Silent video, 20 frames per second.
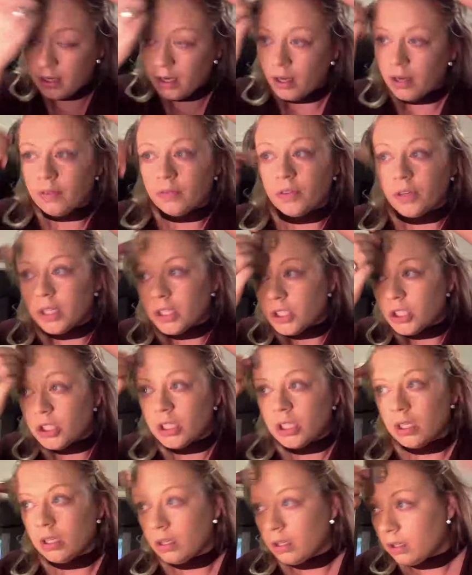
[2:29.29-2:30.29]

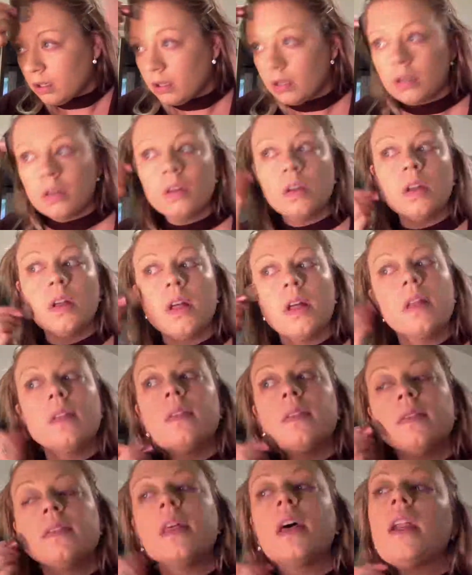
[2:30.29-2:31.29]
coverage
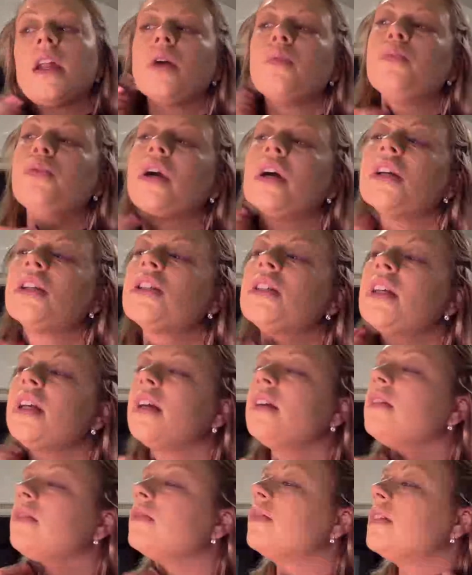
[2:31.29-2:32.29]
that a brush
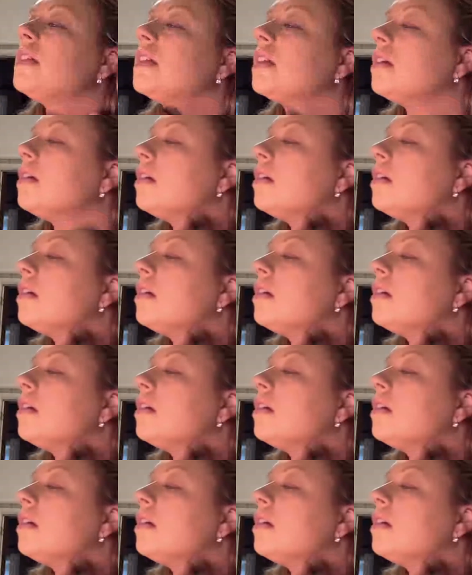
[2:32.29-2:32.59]
gives,